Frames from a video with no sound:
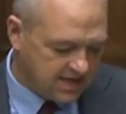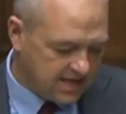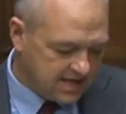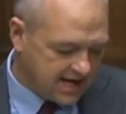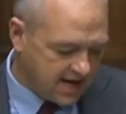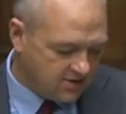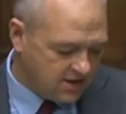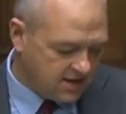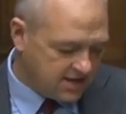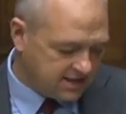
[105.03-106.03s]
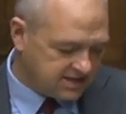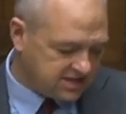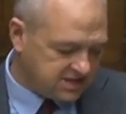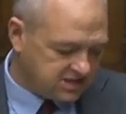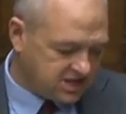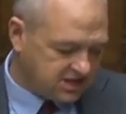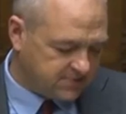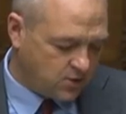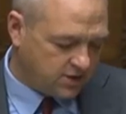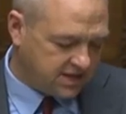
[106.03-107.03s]
Now, existing child
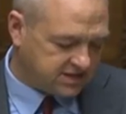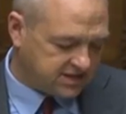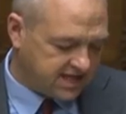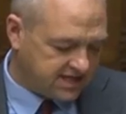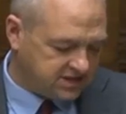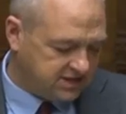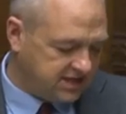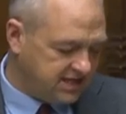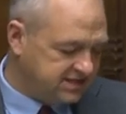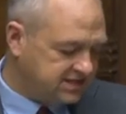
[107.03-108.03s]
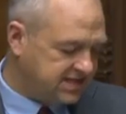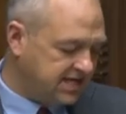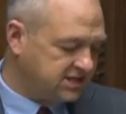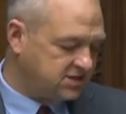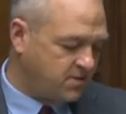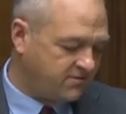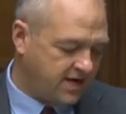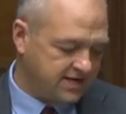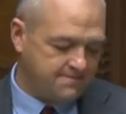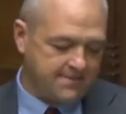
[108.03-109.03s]
support legislation is intended to
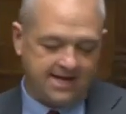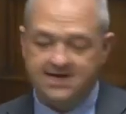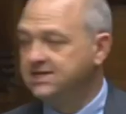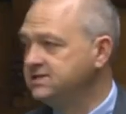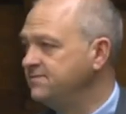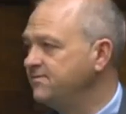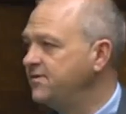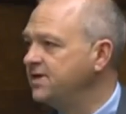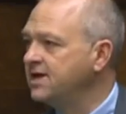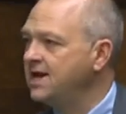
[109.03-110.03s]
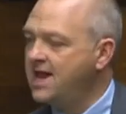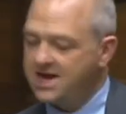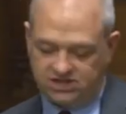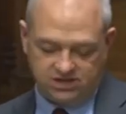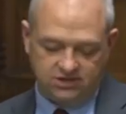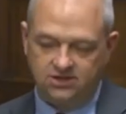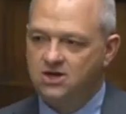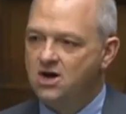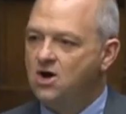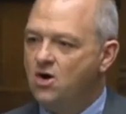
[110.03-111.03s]
provide a mechanism for the collection
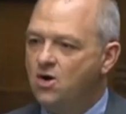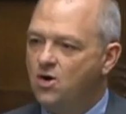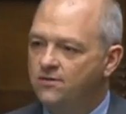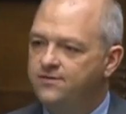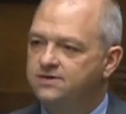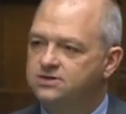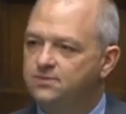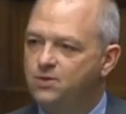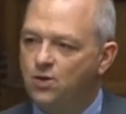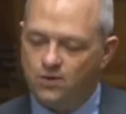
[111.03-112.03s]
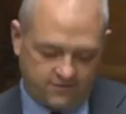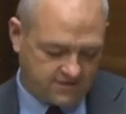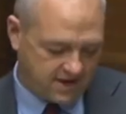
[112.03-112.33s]
of support